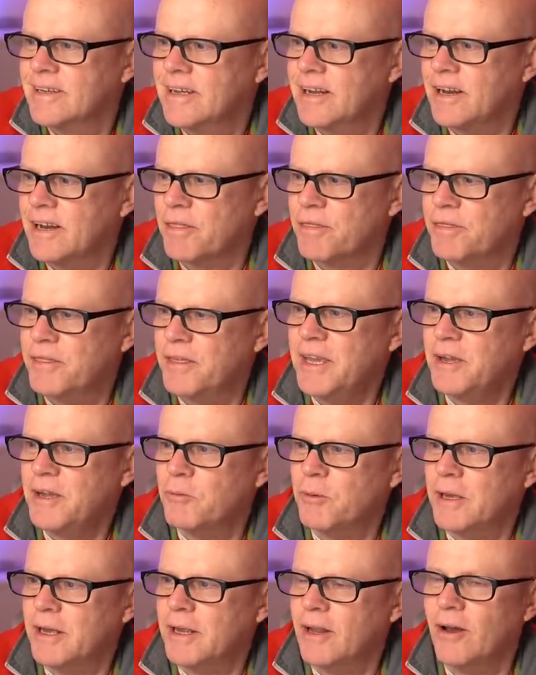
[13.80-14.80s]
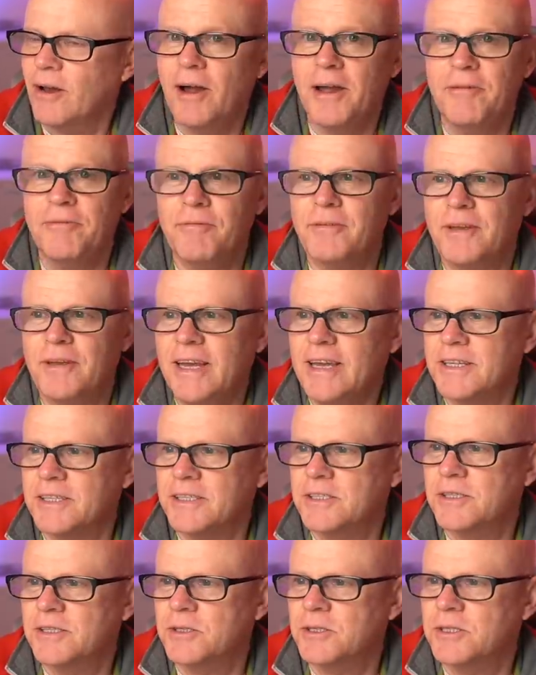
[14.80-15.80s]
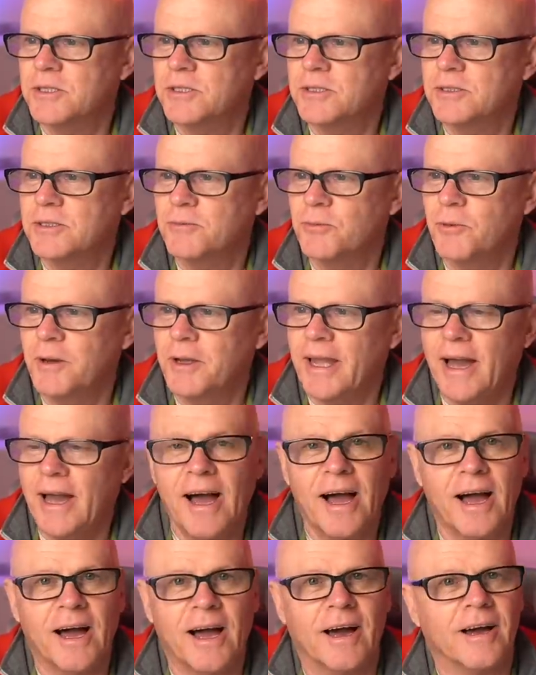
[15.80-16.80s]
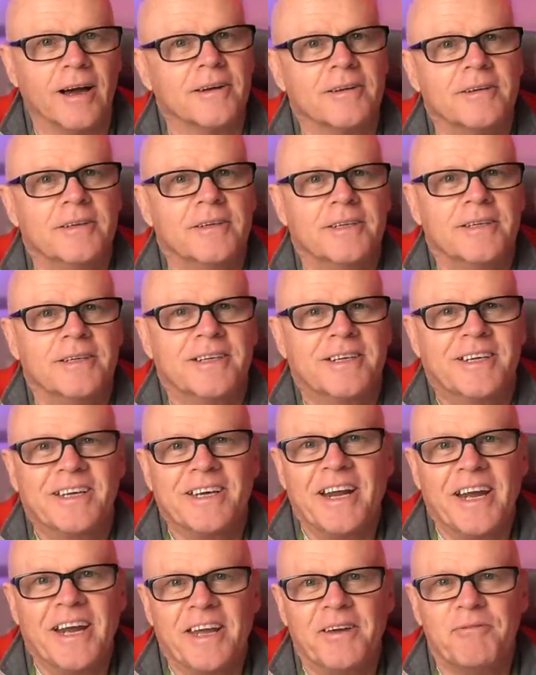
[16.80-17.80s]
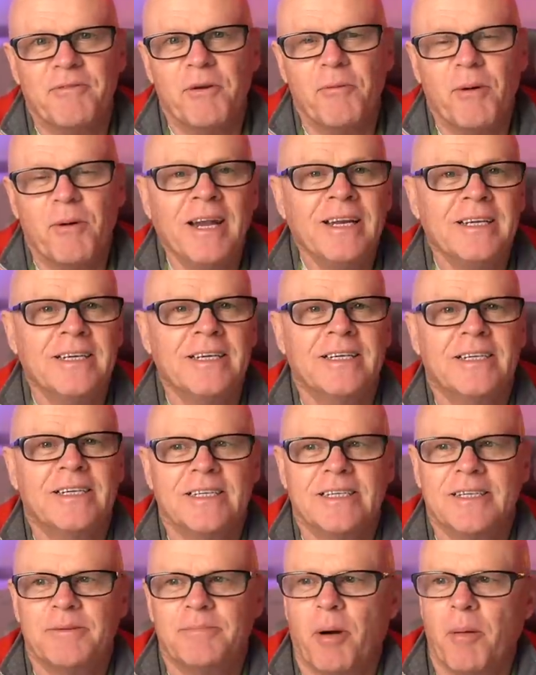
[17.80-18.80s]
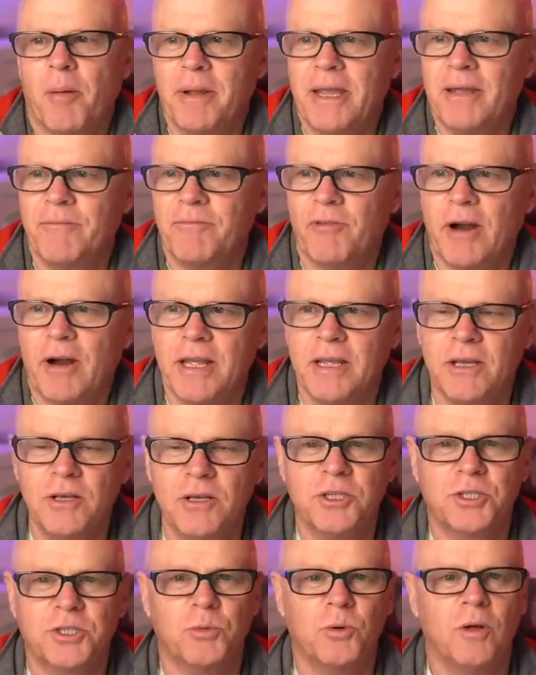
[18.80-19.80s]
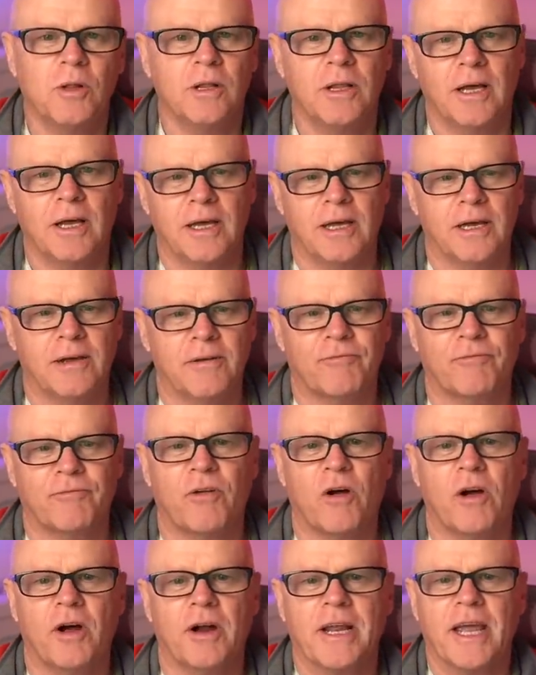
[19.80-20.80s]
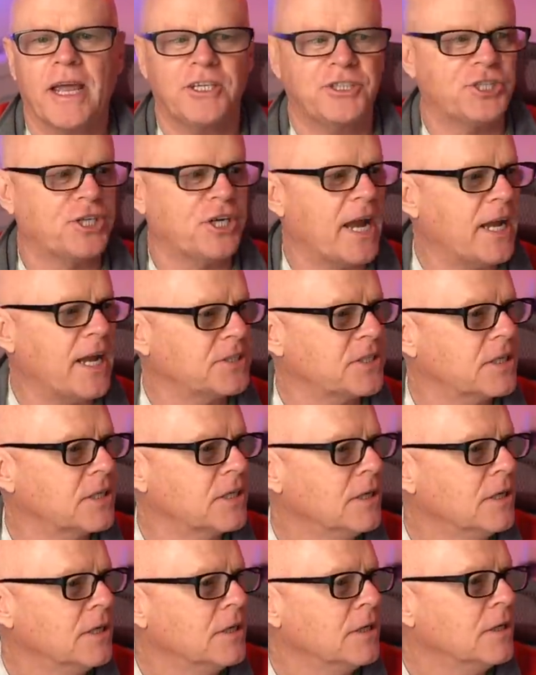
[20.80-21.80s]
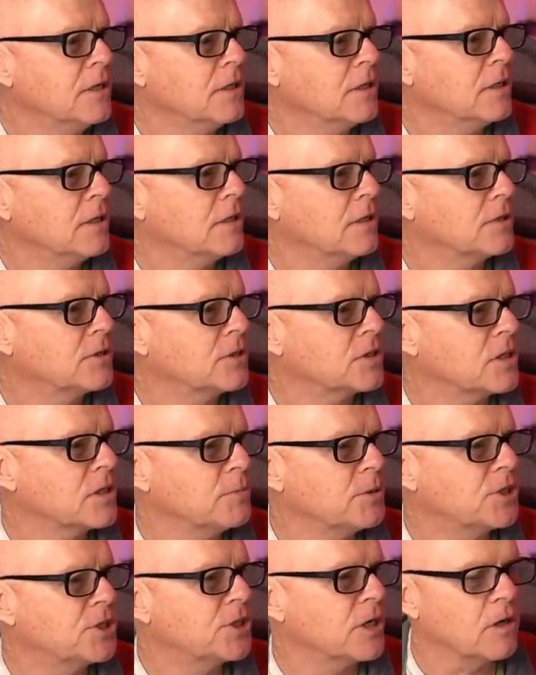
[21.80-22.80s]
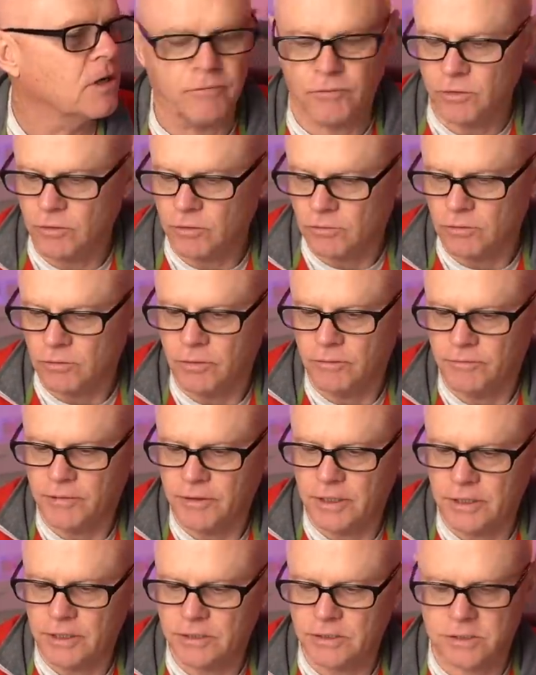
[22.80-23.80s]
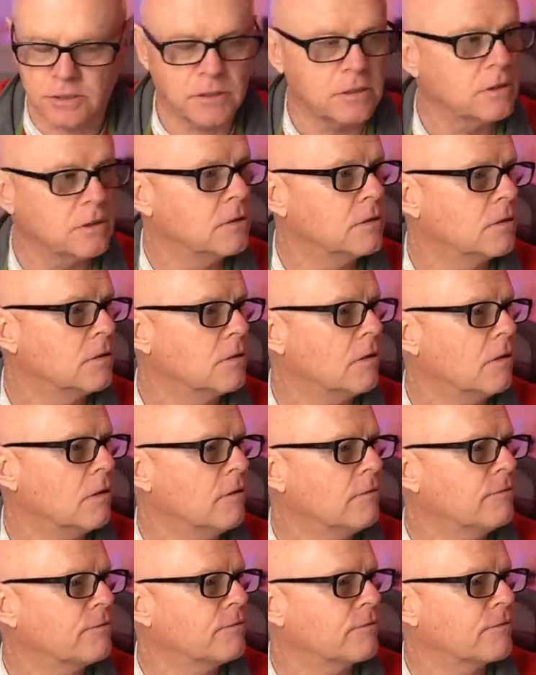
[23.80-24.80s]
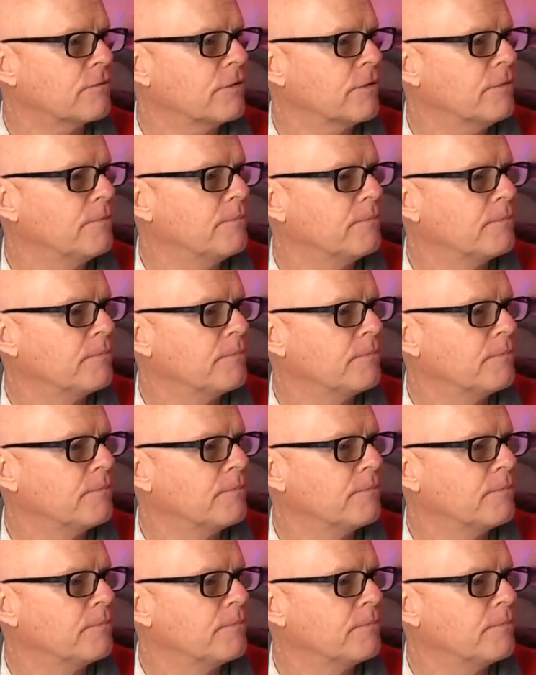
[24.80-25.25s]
And I think we're live. Yes, we are. G'day, everyone. Popping in for our usual Friday chat. Just let me check I've got all of these turned off.